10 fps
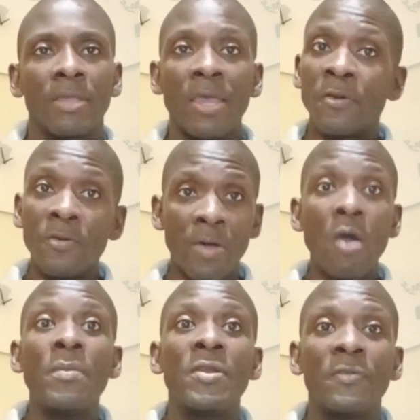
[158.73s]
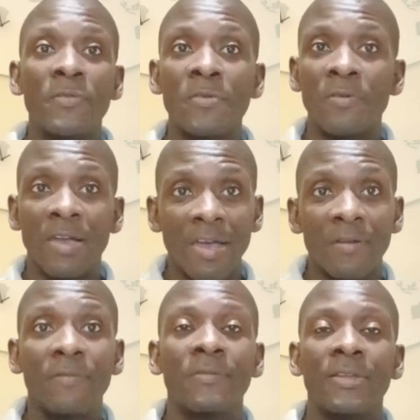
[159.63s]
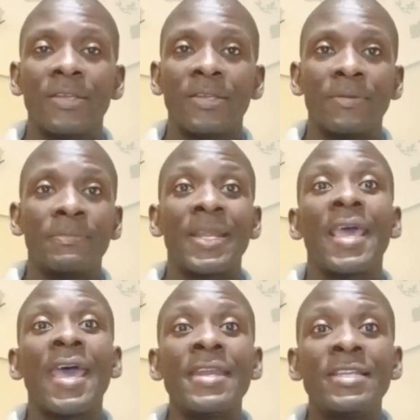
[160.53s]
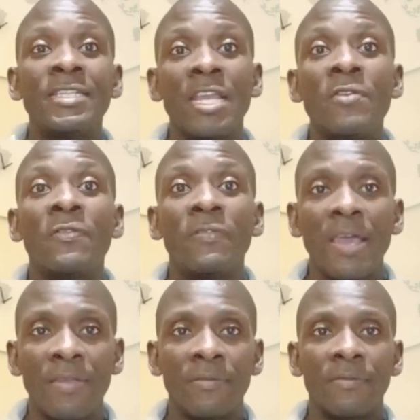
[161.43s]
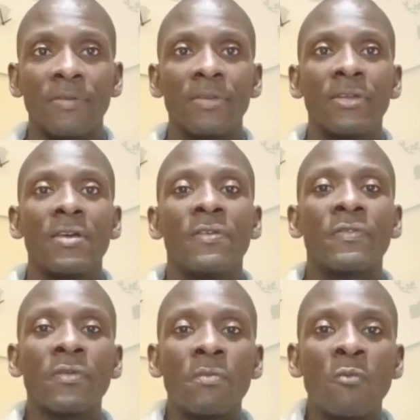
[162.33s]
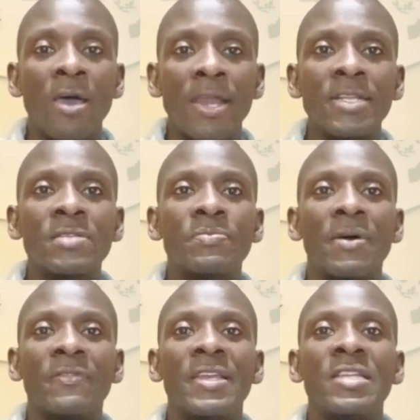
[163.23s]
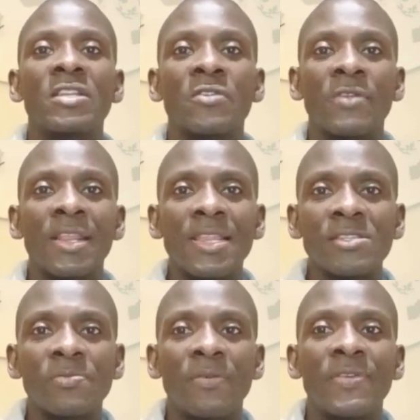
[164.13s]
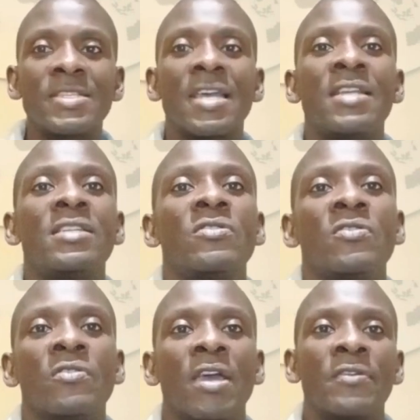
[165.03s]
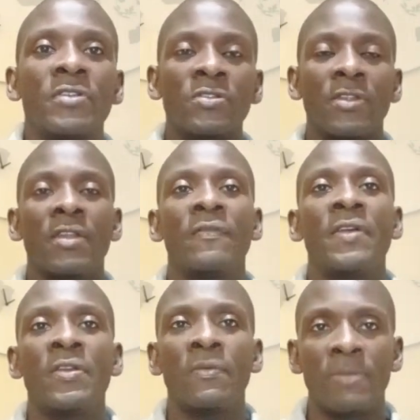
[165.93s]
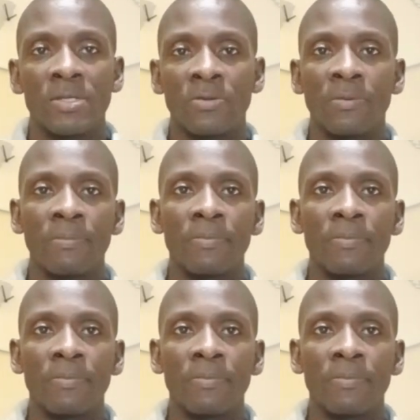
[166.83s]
I don't know how many of you you have, but I had a chain of five from one supervisor to another supervisor until you can reach the final person.